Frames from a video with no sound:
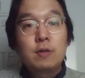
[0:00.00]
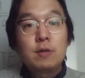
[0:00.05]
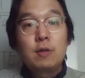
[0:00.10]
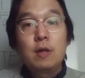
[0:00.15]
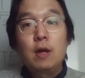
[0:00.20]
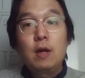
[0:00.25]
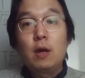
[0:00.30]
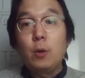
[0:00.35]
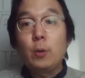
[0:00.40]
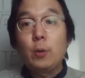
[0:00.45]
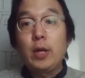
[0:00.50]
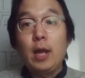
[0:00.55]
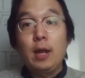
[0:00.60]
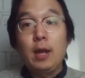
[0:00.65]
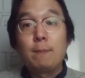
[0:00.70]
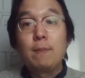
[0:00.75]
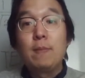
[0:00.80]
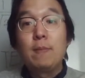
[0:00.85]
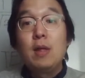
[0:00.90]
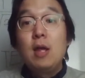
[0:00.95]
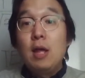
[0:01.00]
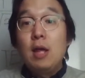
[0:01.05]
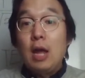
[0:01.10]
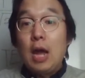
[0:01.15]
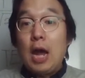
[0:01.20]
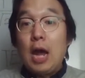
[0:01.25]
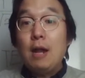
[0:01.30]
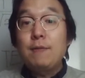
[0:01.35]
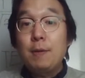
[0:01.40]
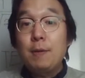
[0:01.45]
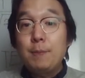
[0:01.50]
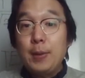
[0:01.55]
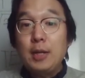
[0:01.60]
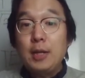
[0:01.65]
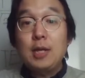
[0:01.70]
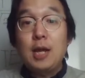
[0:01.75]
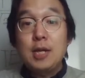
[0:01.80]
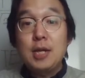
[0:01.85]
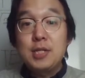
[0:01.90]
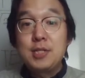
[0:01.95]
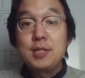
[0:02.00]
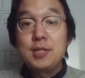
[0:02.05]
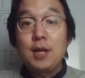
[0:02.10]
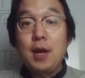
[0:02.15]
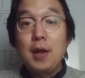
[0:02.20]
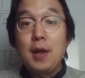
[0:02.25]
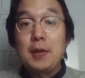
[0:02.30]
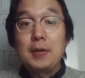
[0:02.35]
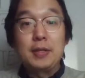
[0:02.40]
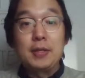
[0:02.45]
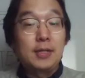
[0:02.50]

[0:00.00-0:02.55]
okay, alpha, beta is done.